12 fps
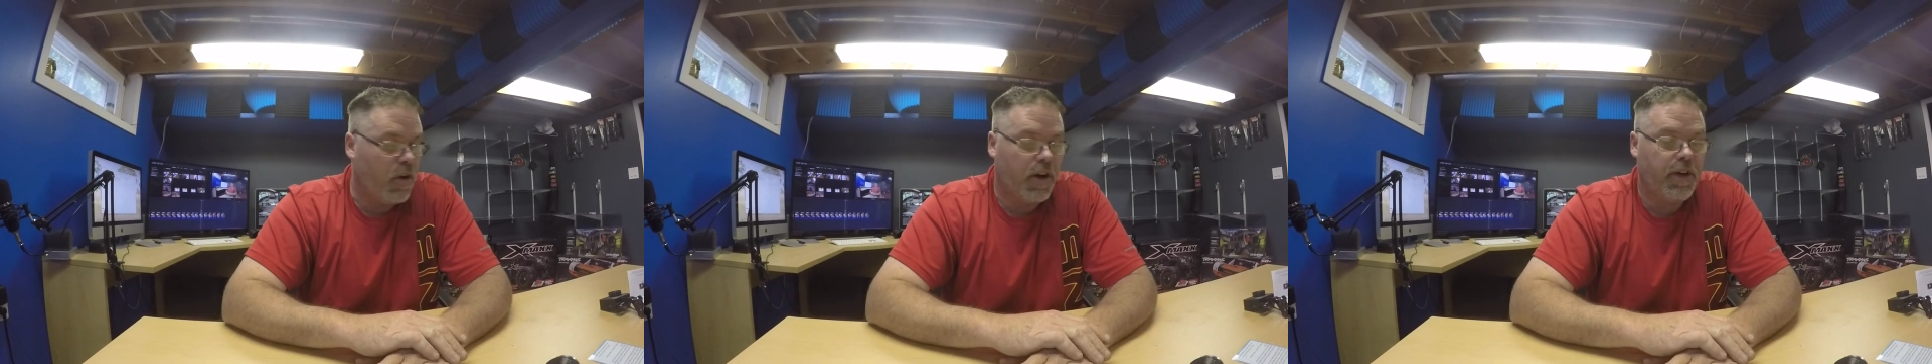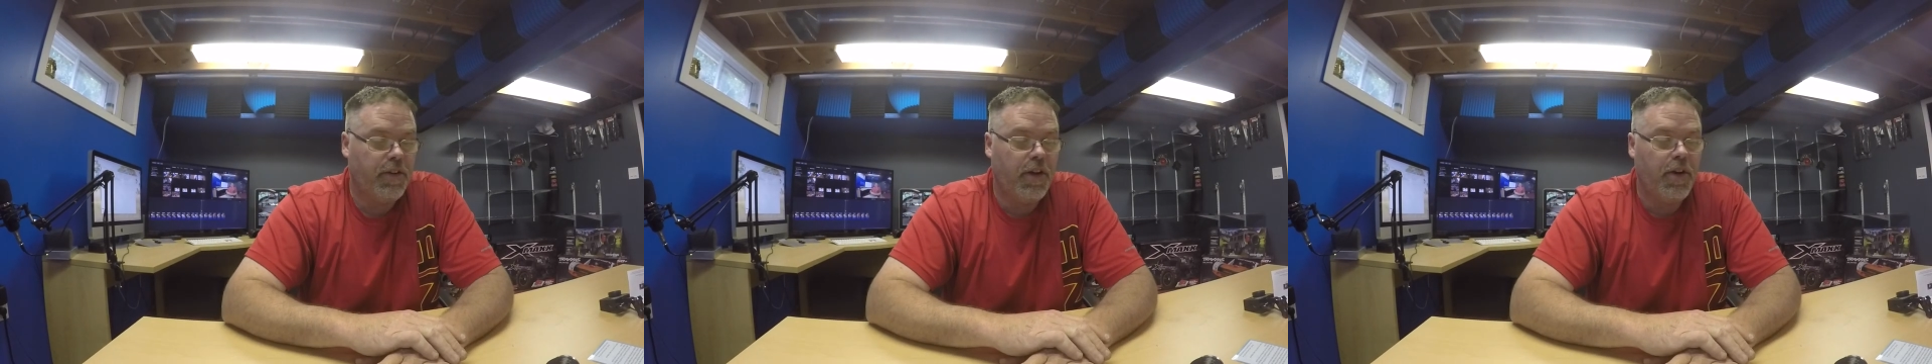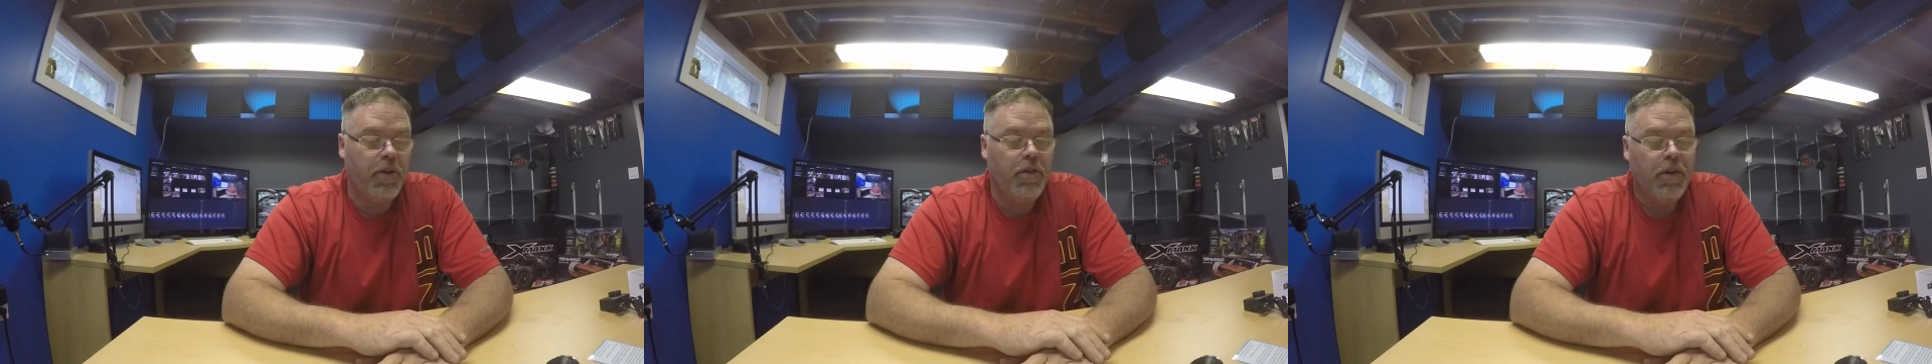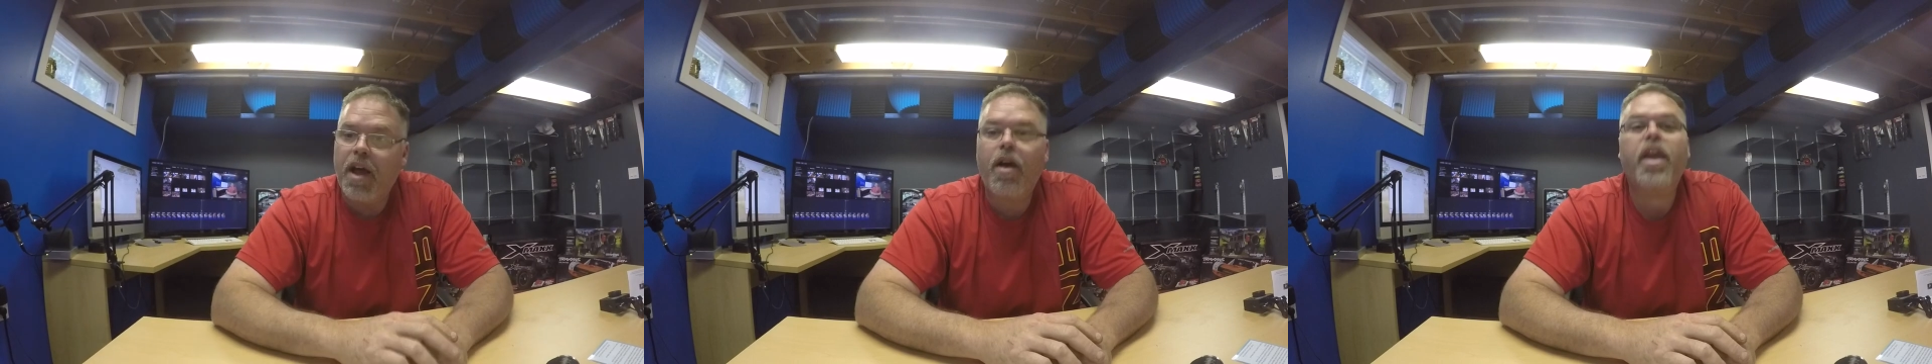working
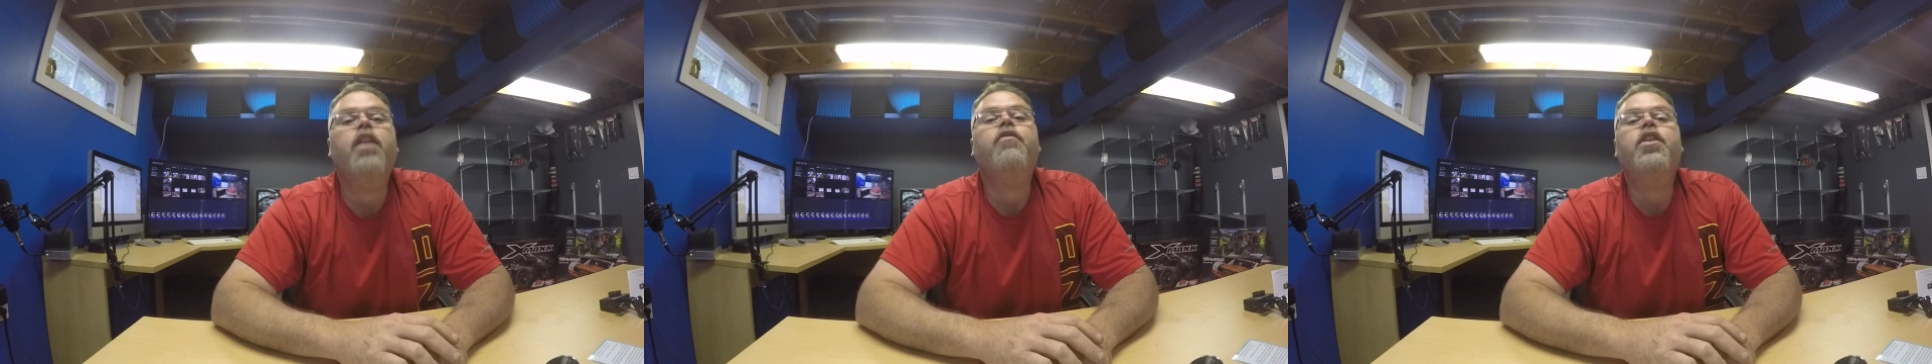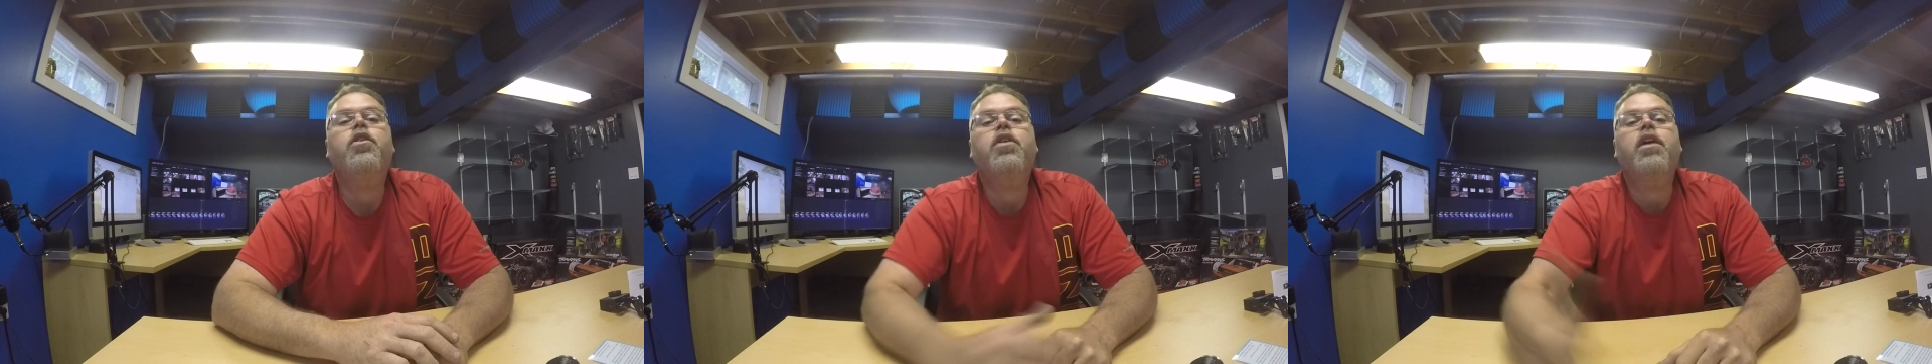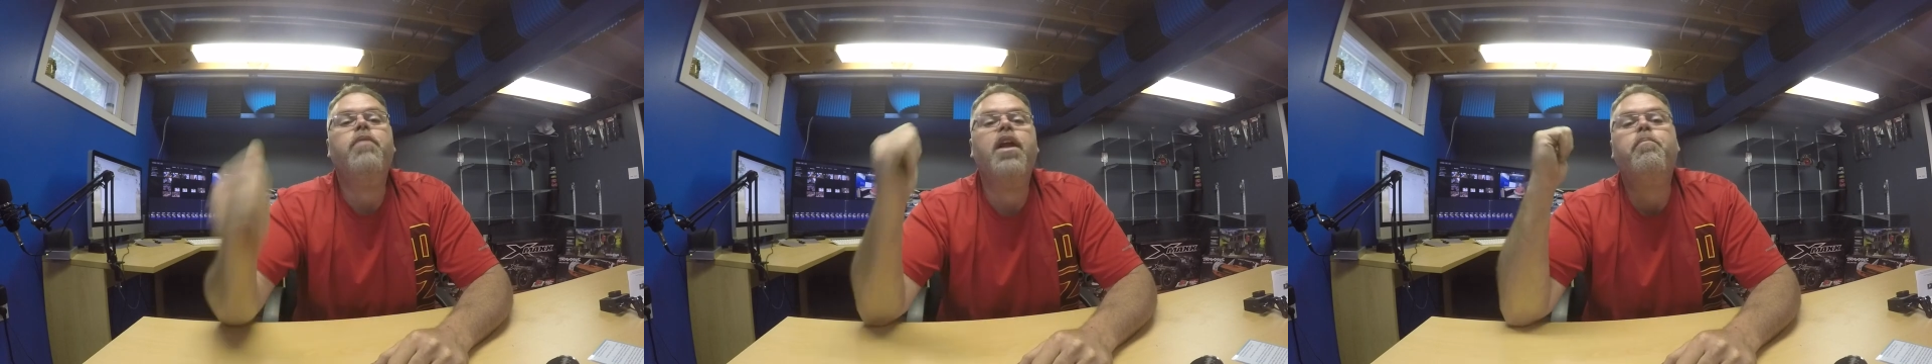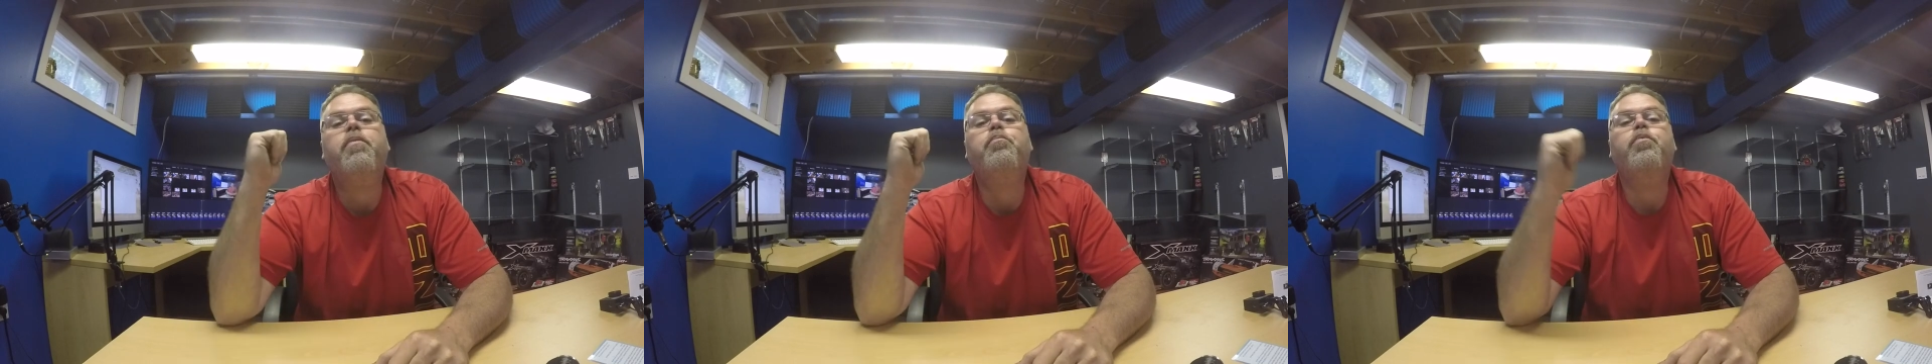too. I'll get a video coming
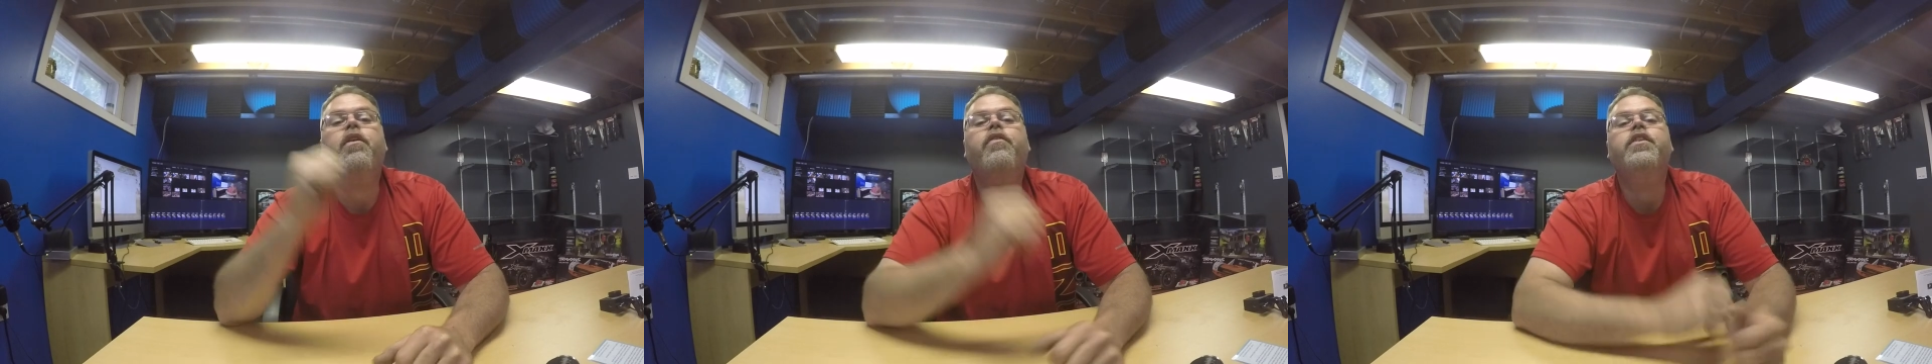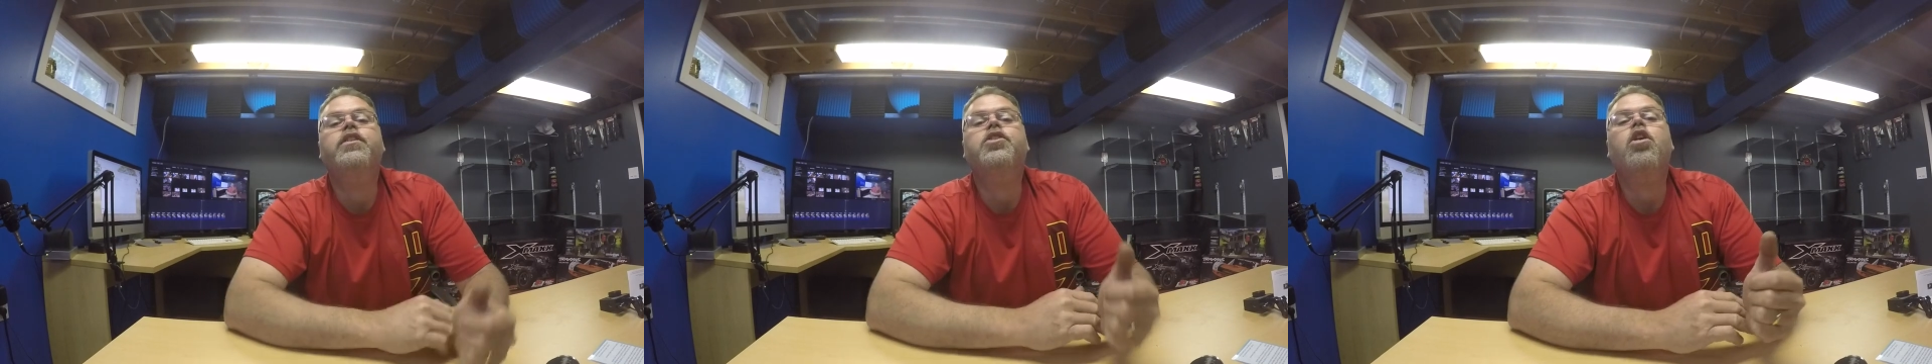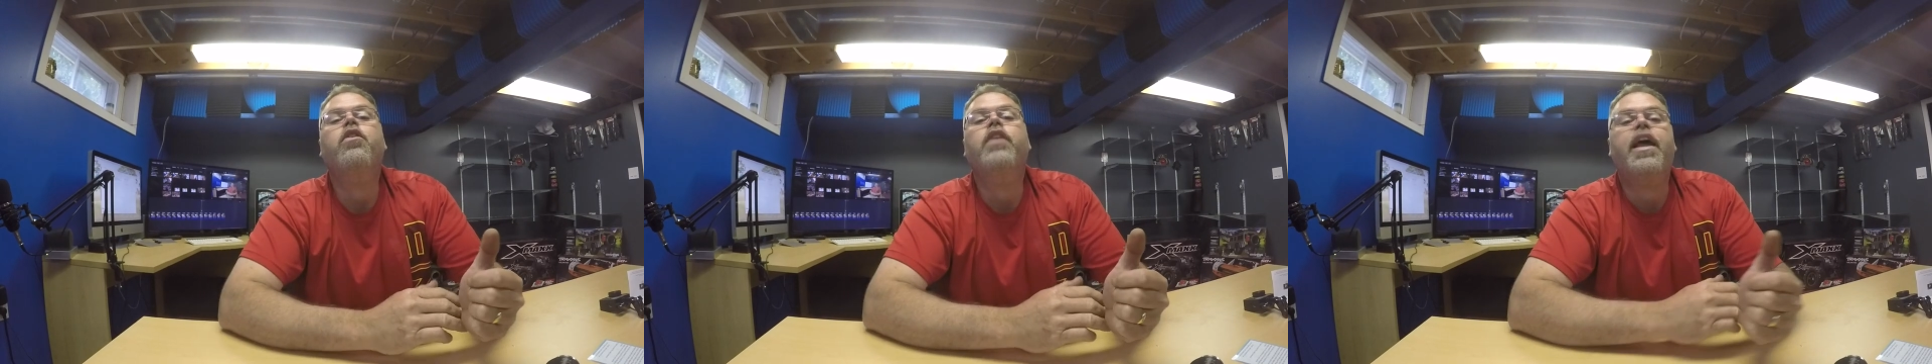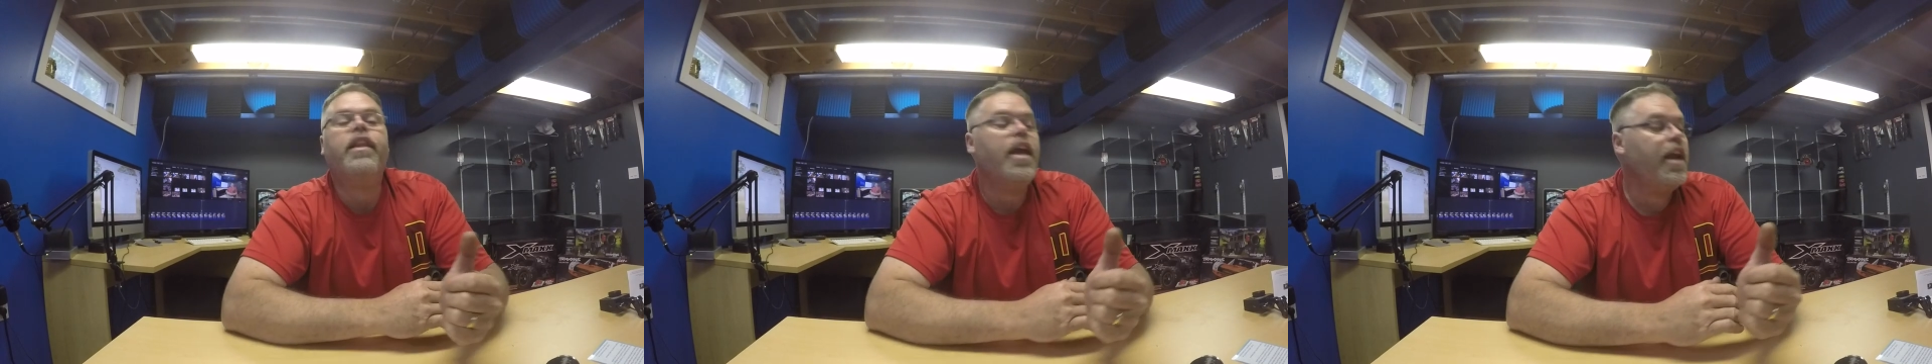up of installing
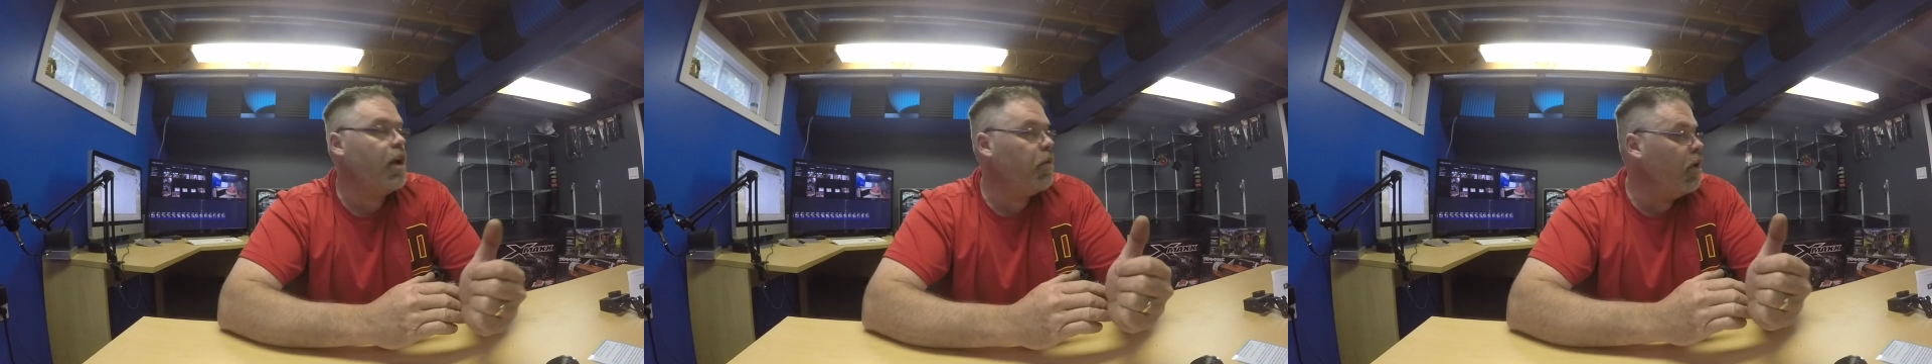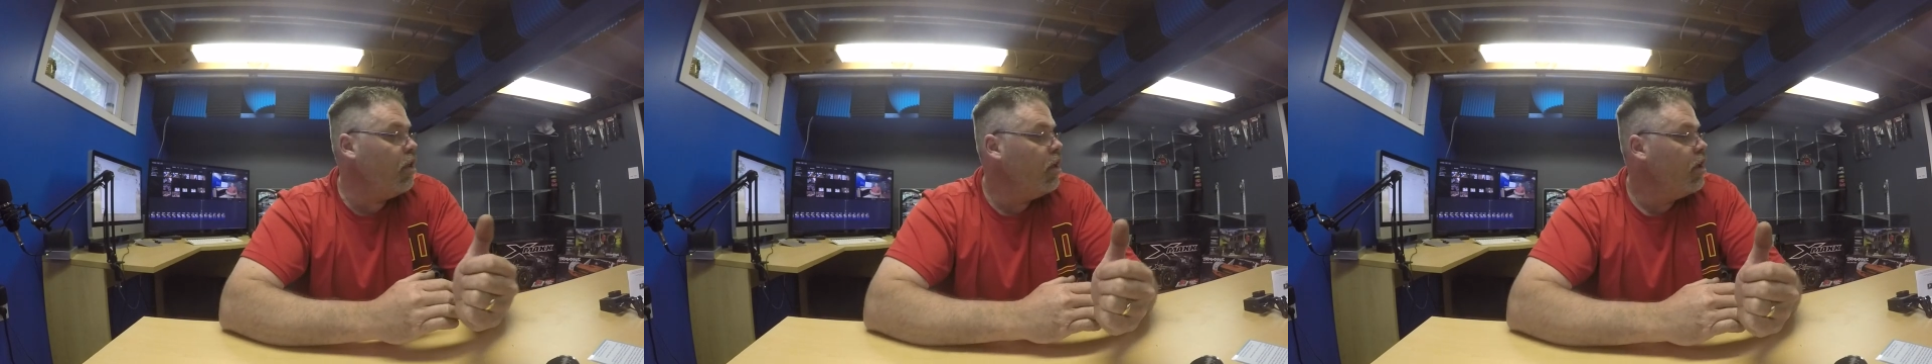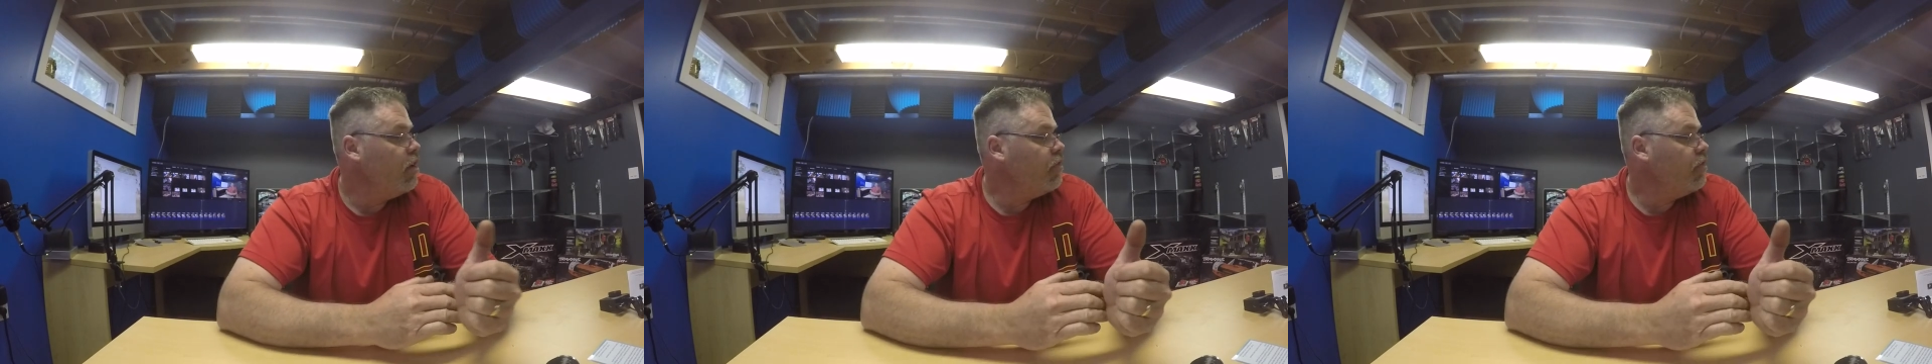that light, I will.